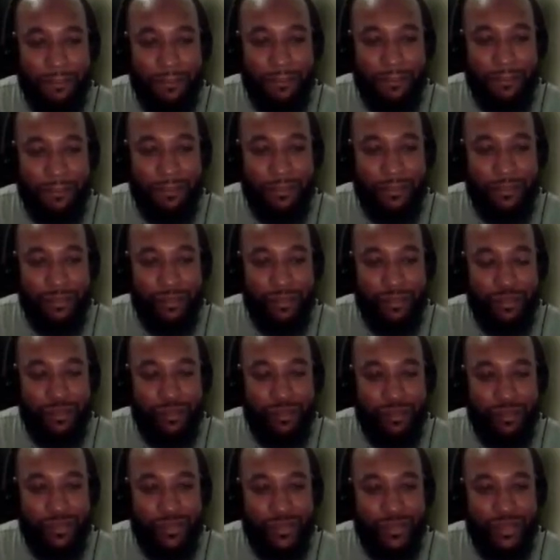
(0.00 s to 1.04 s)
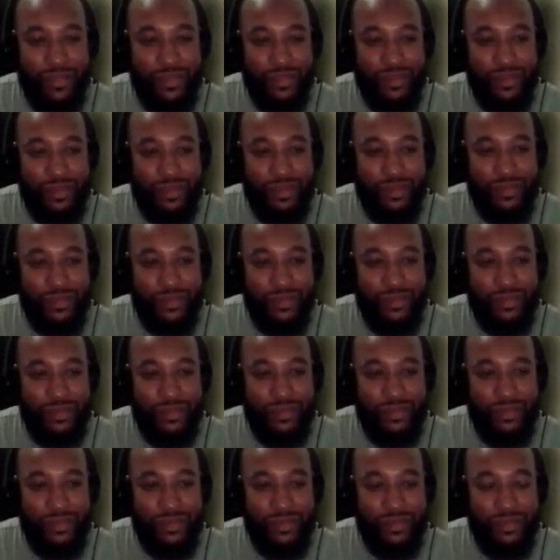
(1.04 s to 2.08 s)

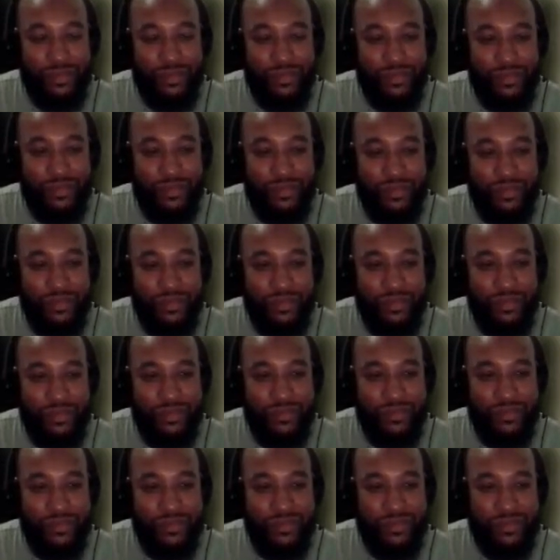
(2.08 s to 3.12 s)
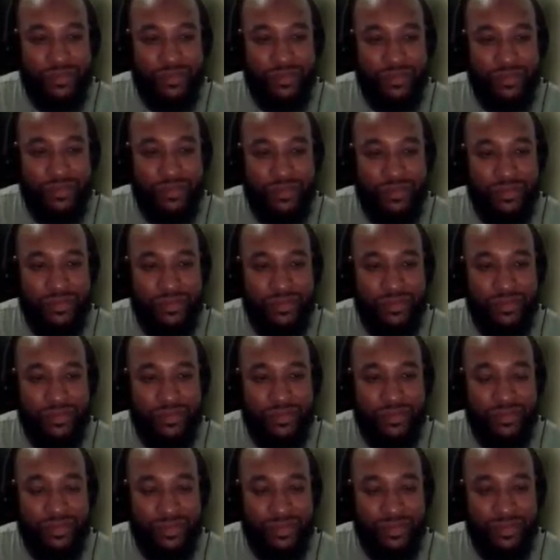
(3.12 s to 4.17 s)

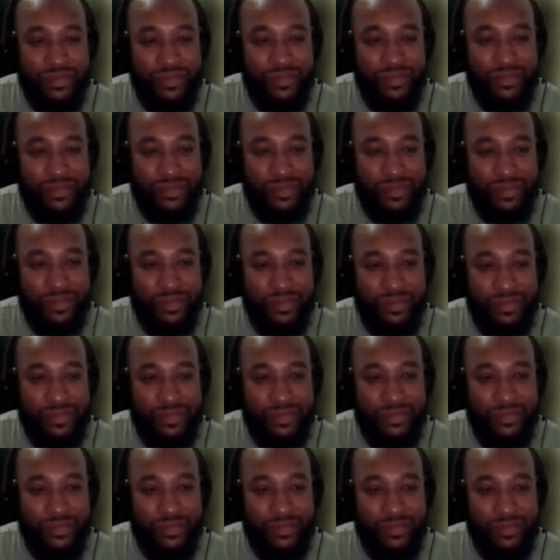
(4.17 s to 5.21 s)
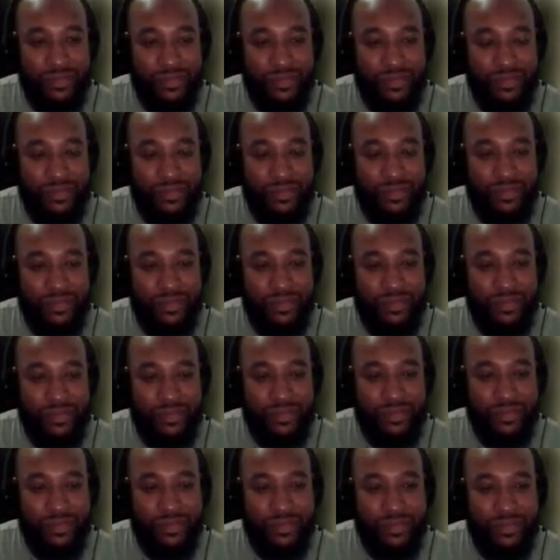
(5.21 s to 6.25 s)

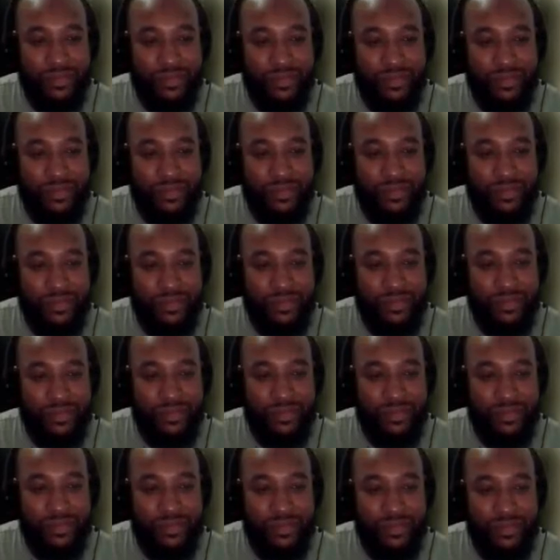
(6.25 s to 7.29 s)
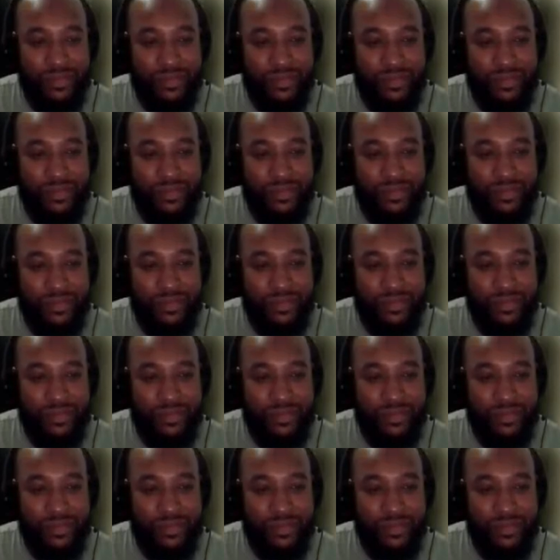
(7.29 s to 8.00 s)
No words are spoken by the person on screen.